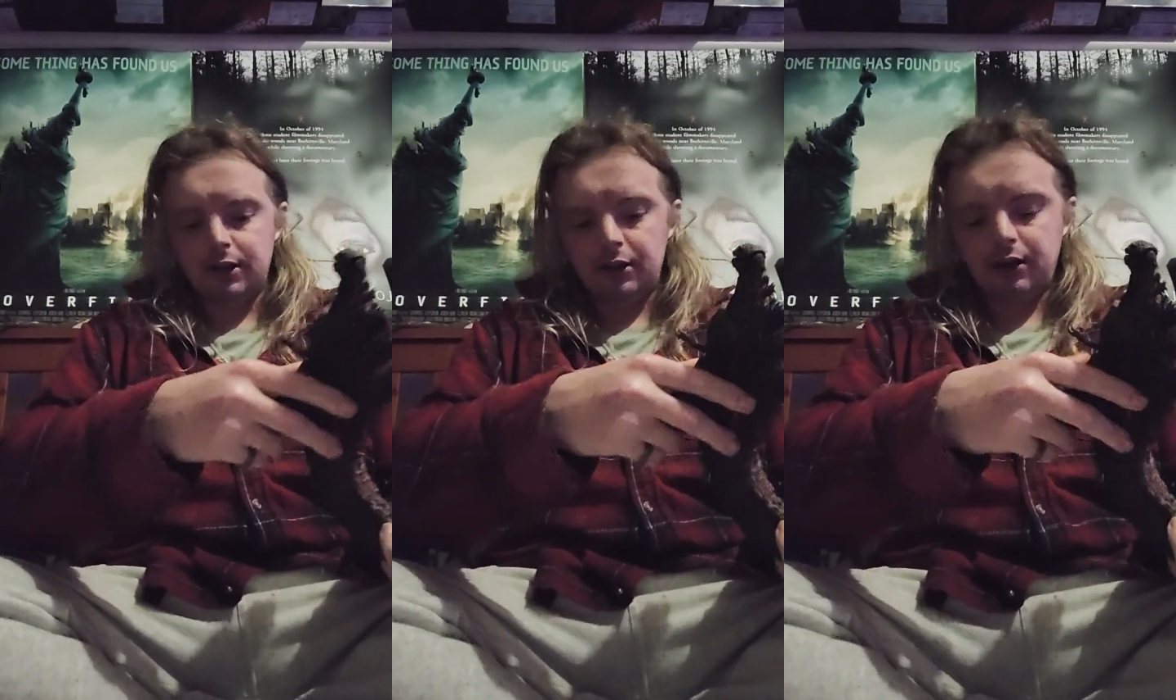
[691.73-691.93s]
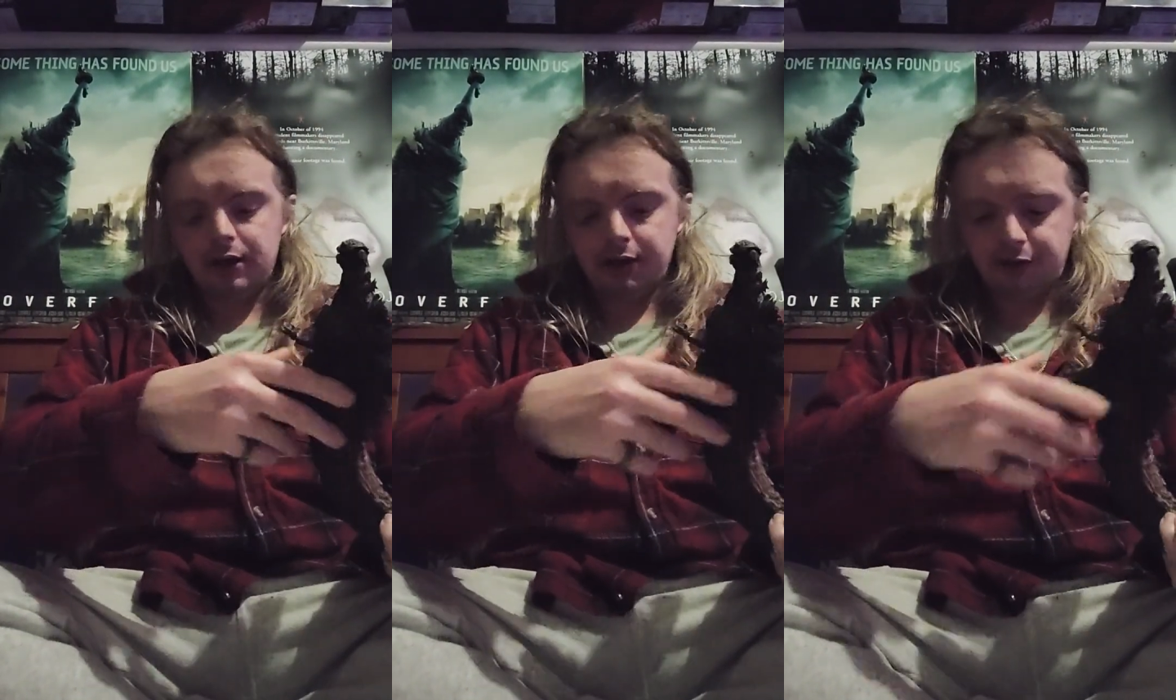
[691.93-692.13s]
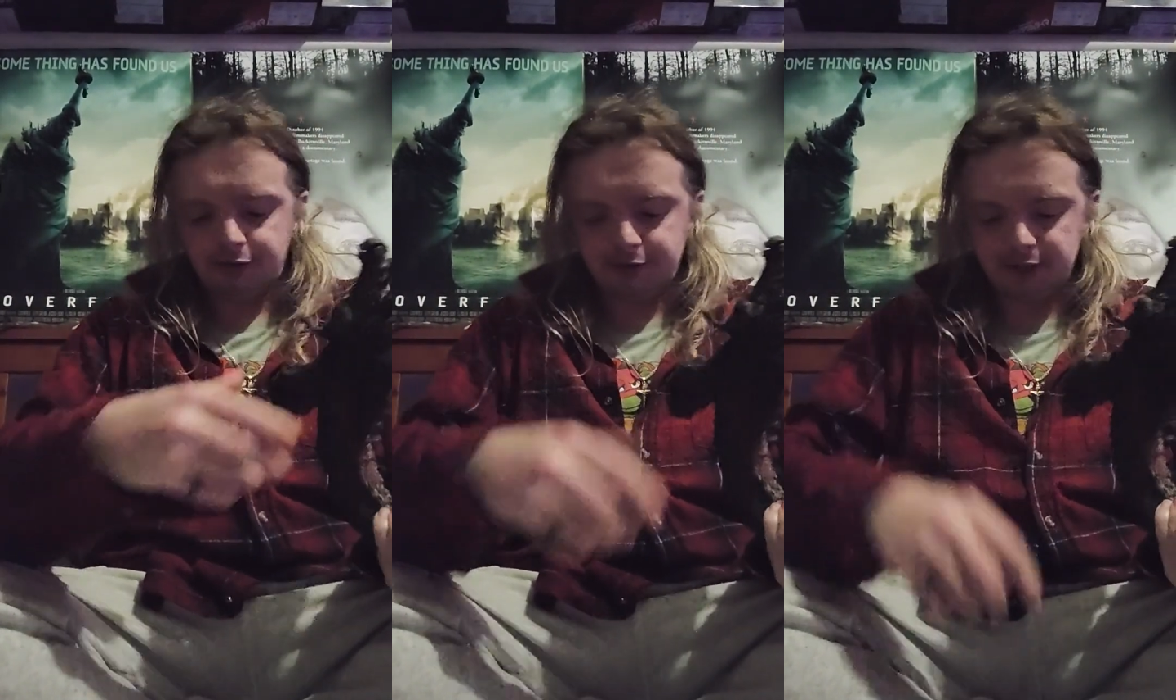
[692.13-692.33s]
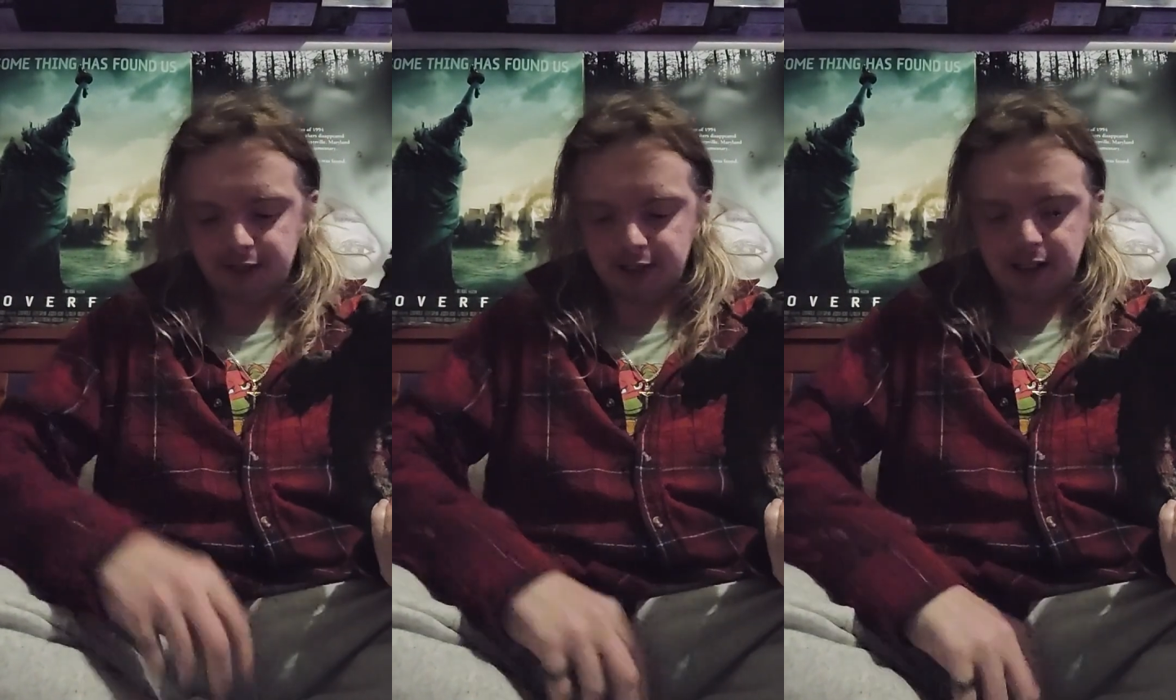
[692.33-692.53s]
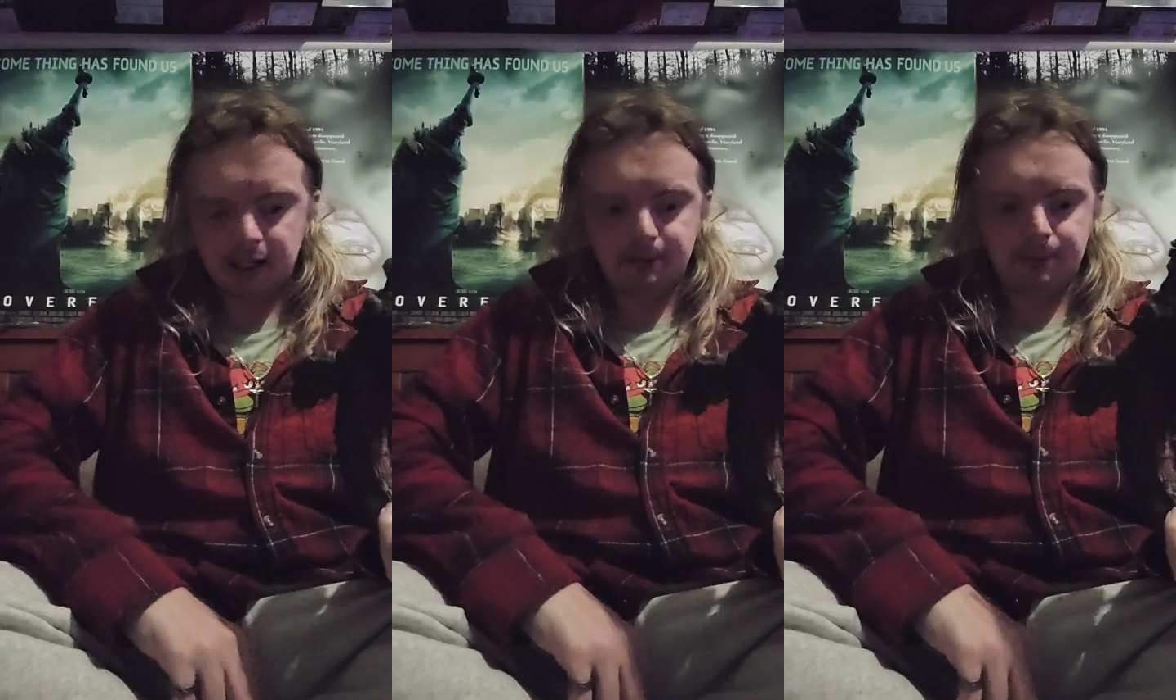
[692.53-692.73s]
Oh, the
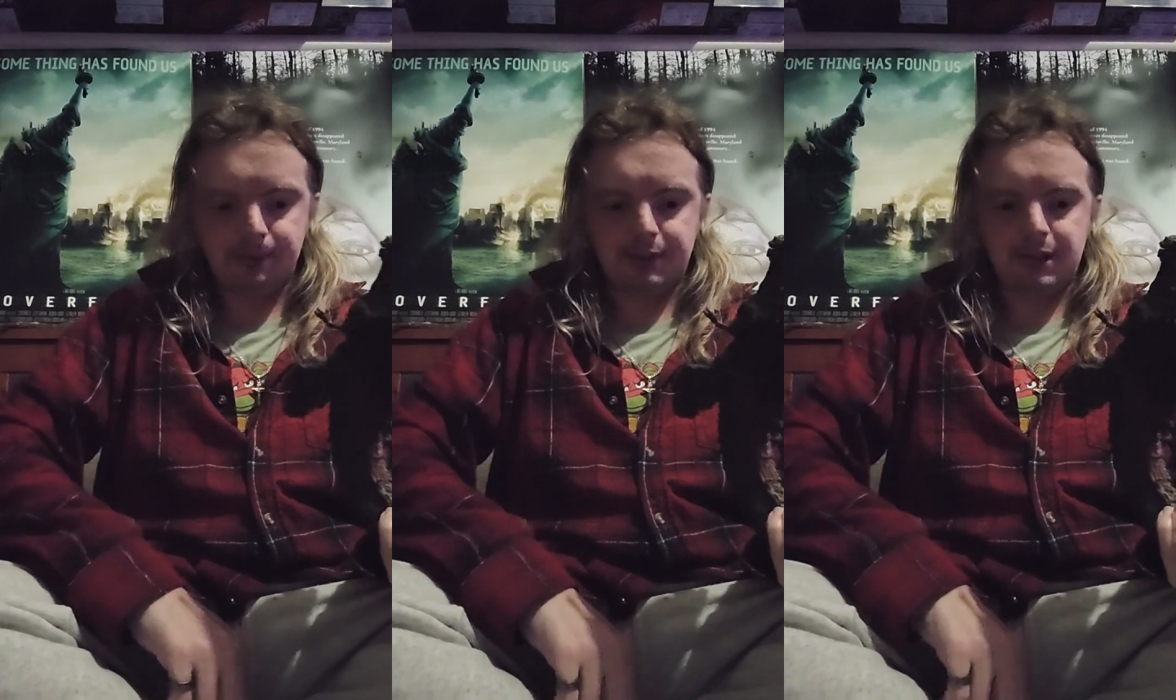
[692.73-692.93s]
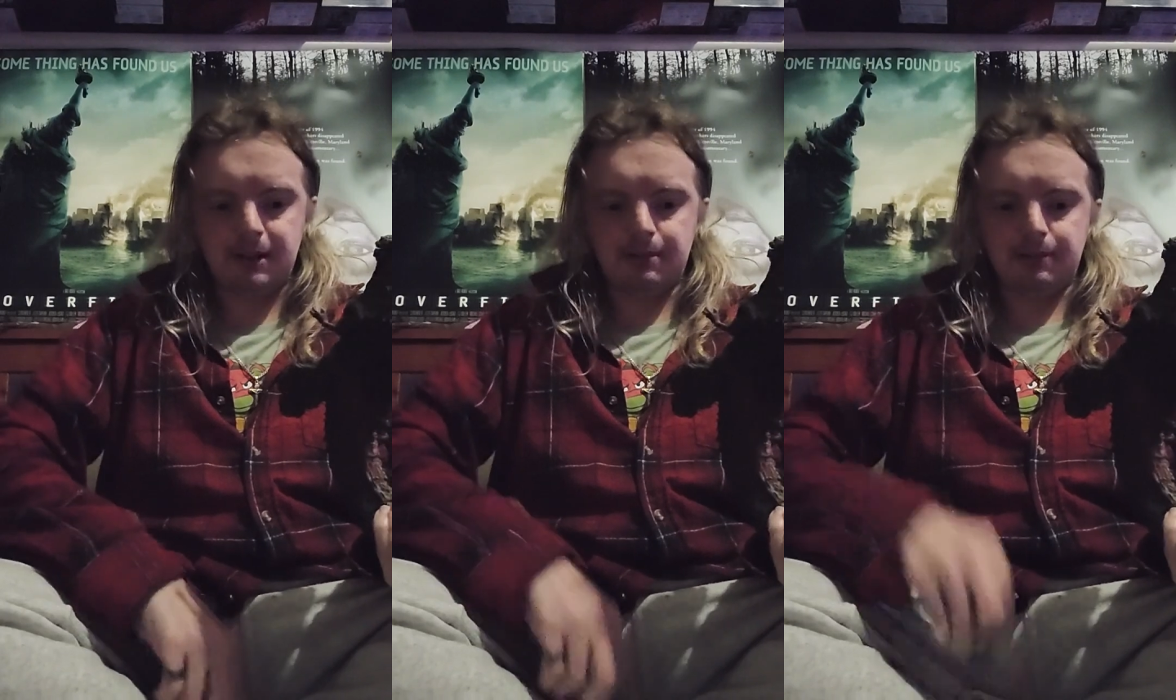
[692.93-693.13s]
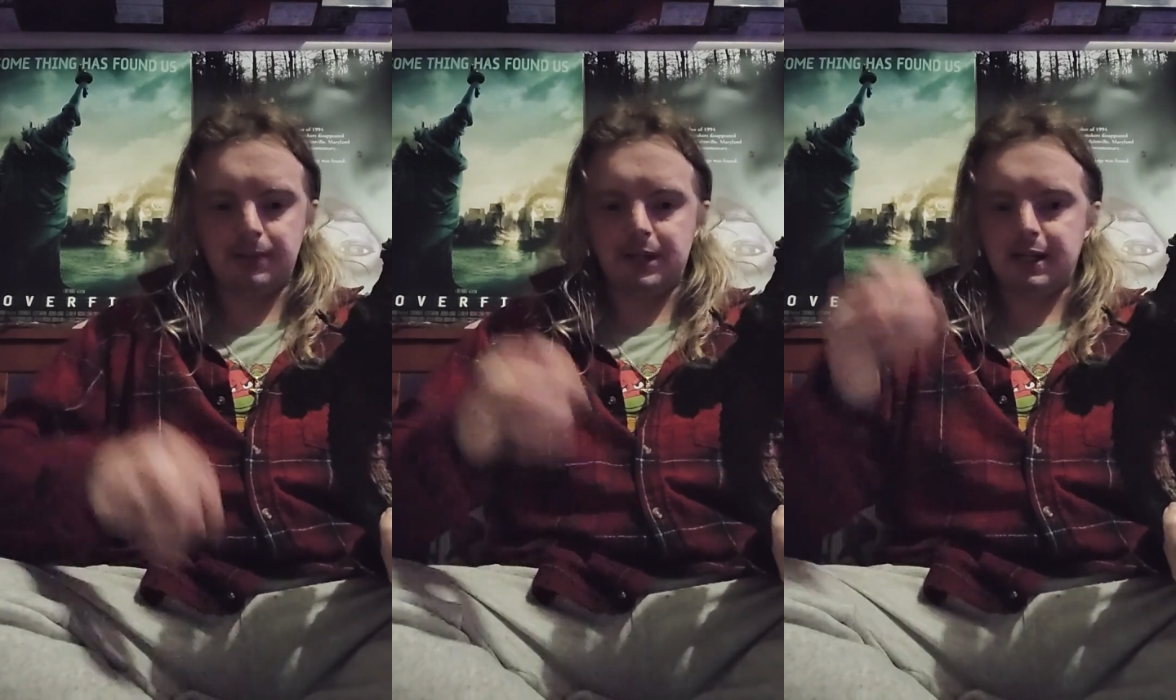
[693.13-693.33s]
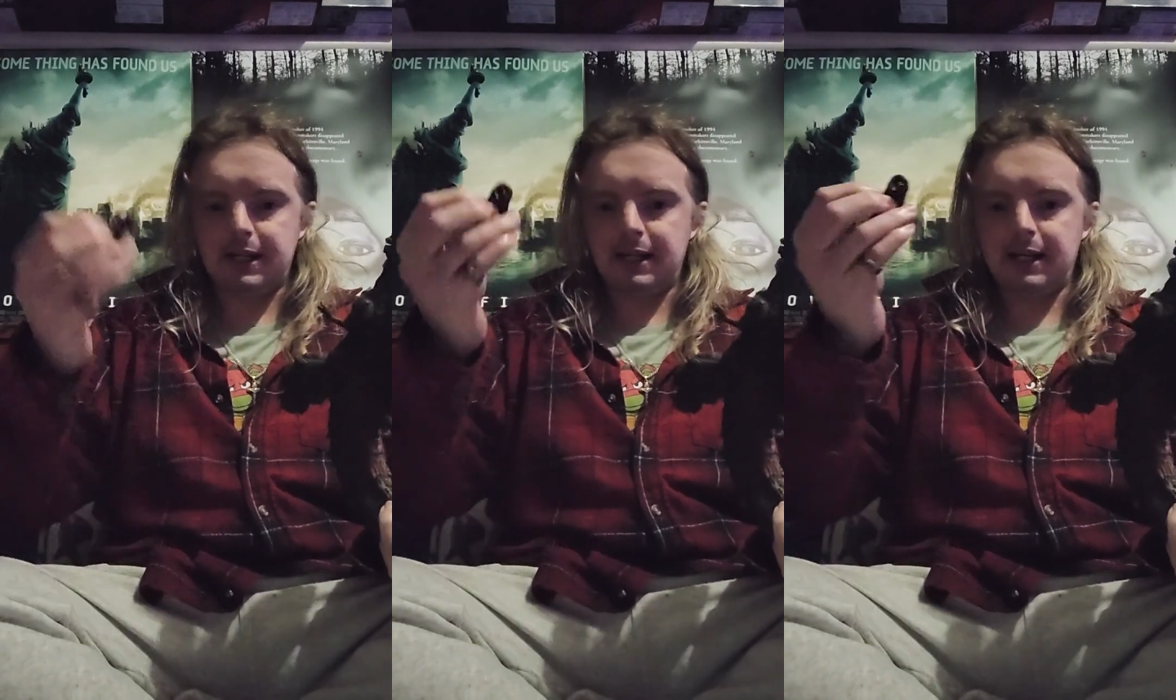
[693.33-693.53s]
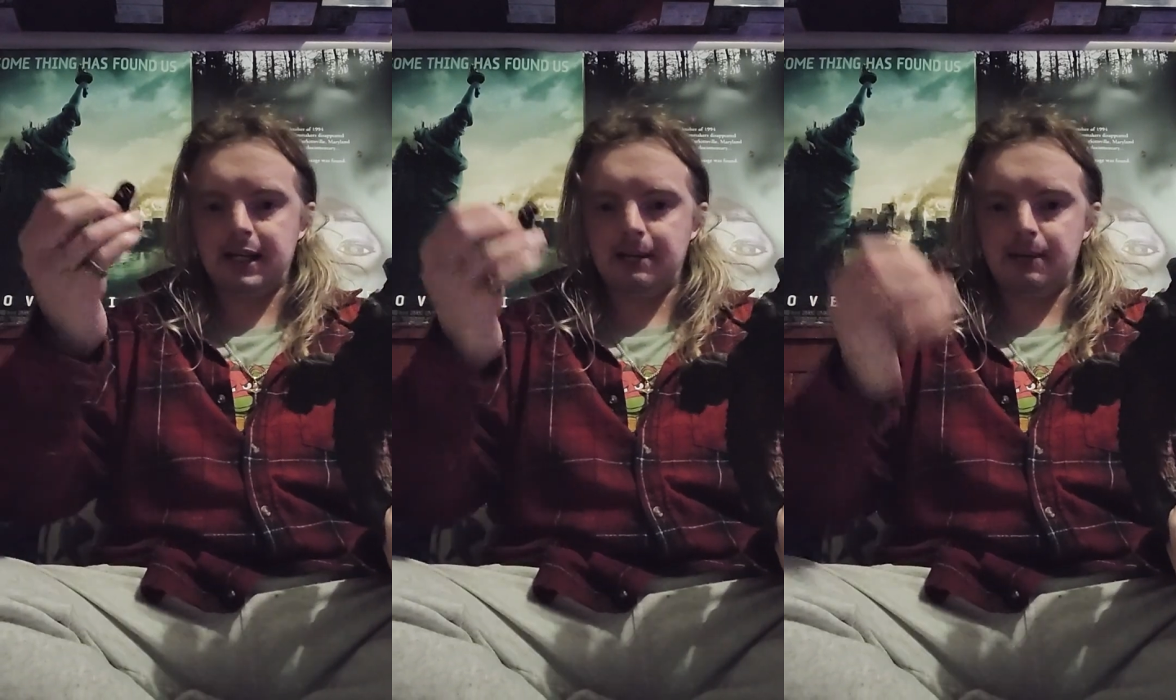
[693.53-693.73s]
feet
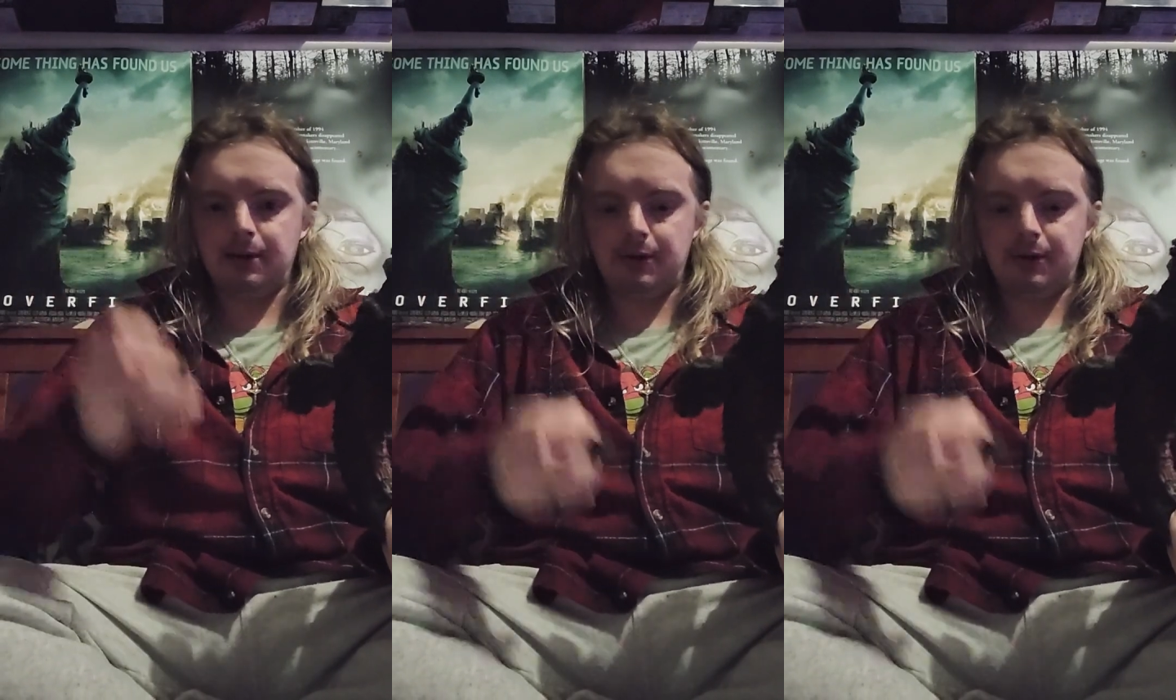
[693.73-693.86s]
came